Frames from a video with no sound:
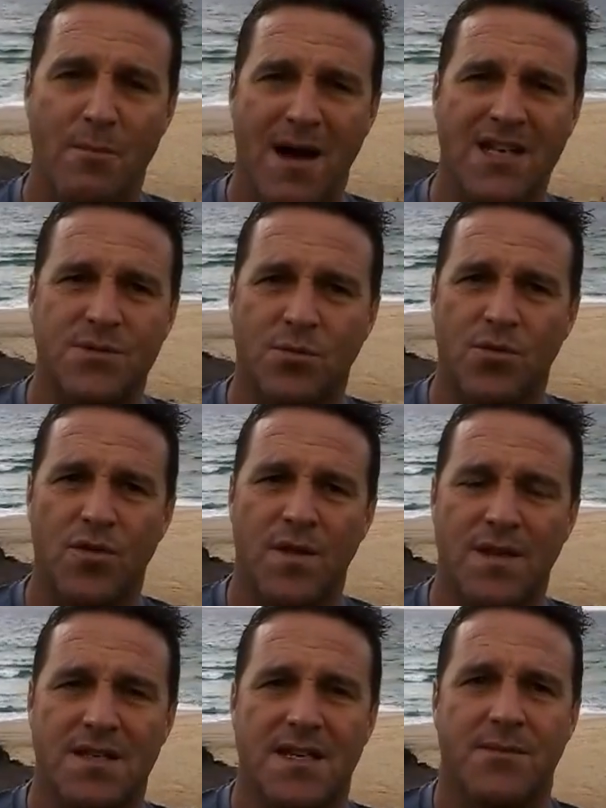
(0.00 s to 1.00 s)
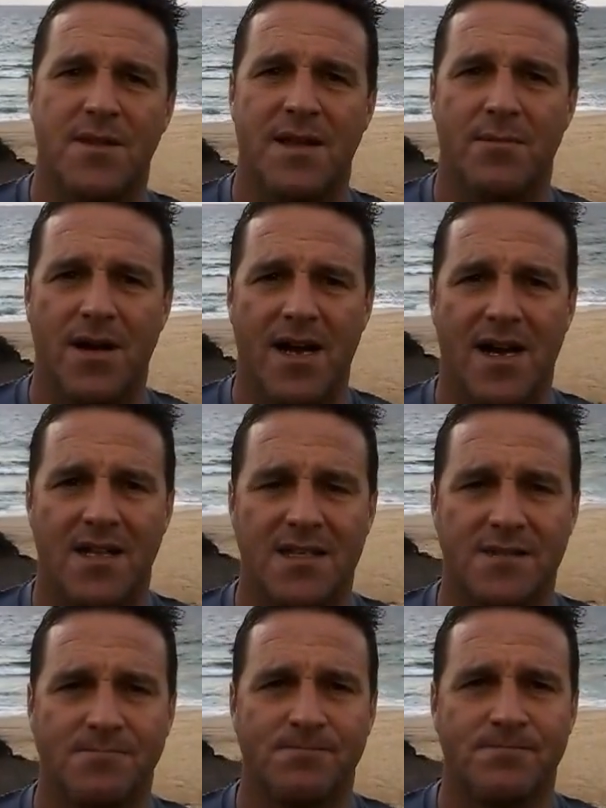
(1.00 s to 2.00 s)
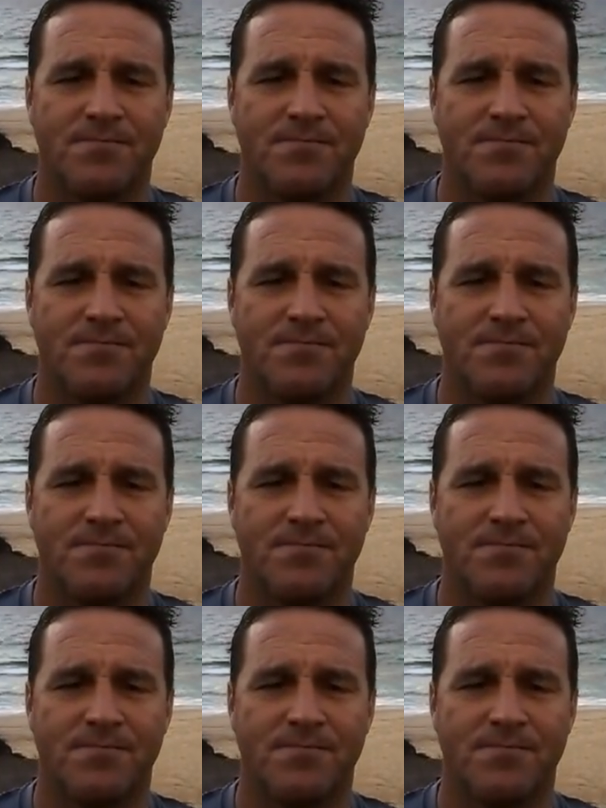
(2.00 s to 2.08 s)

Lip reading: much more than the sum of their parts.